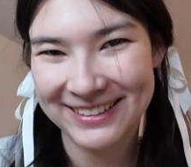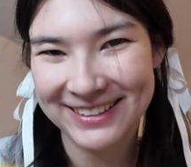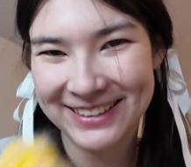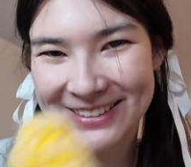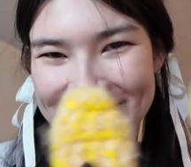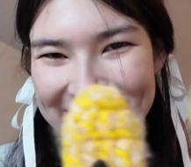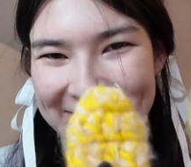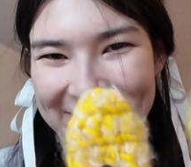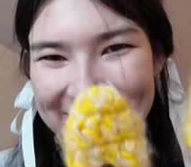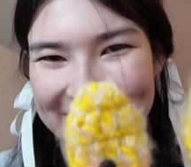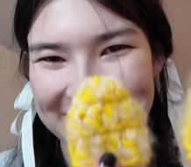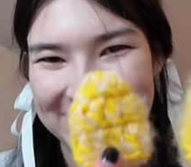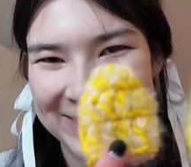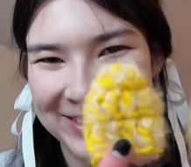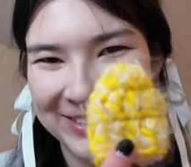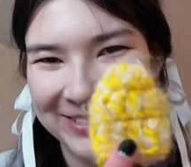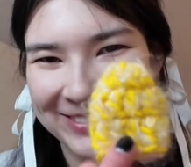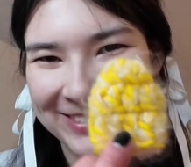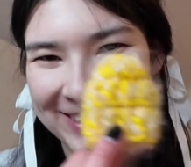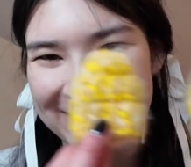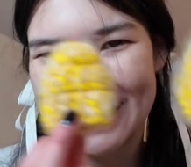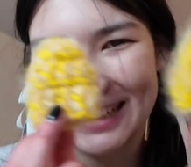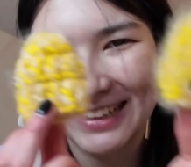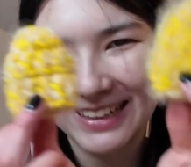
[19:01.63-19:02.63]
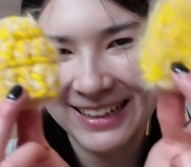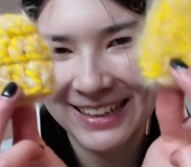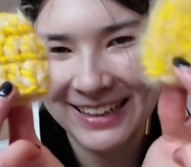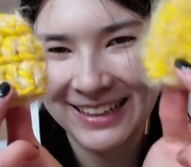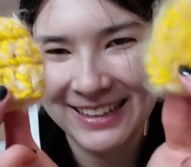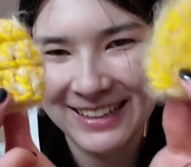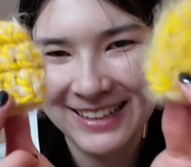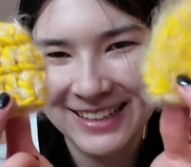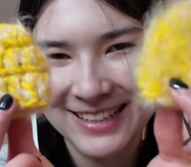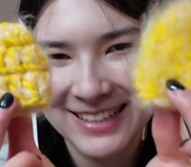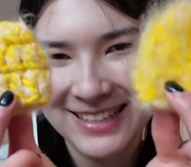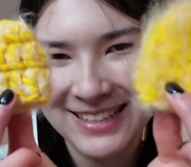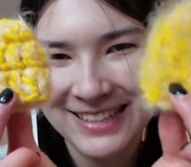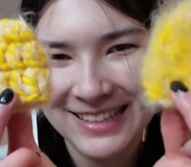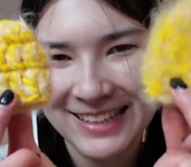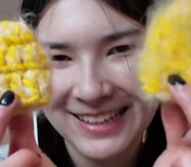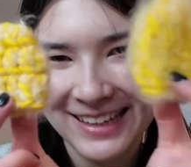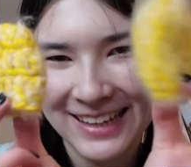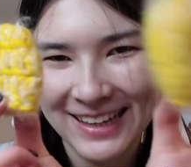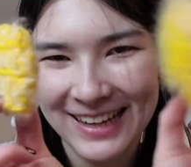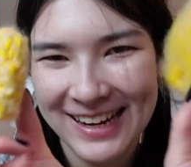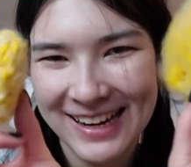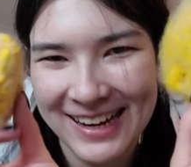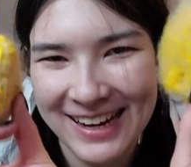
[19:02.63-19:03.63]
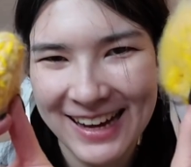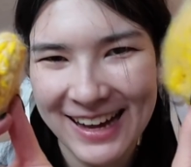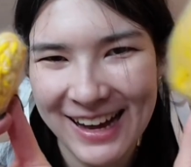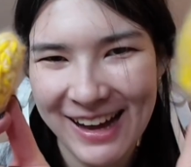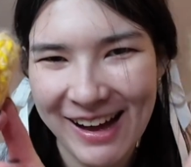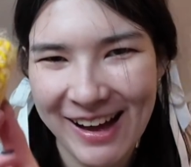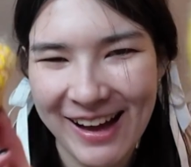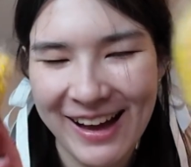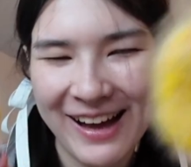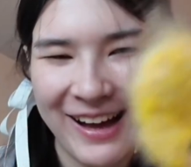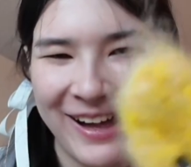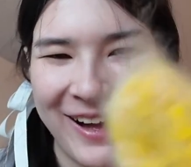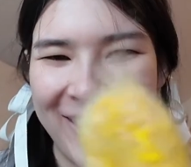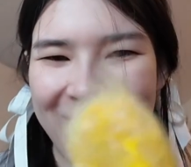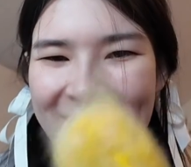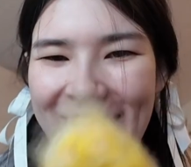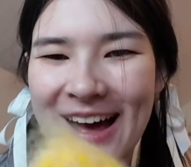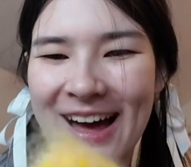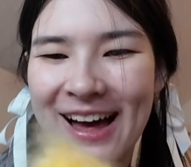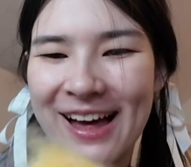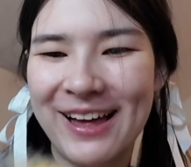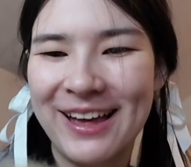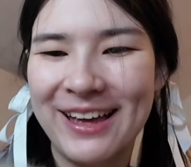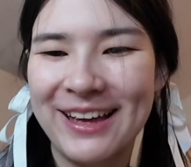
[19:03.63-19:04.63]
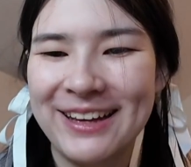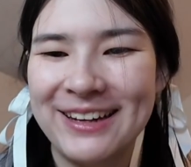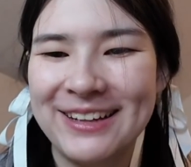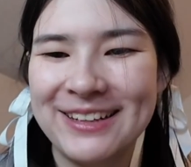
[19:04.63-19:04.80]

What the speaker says: compared to what it is. It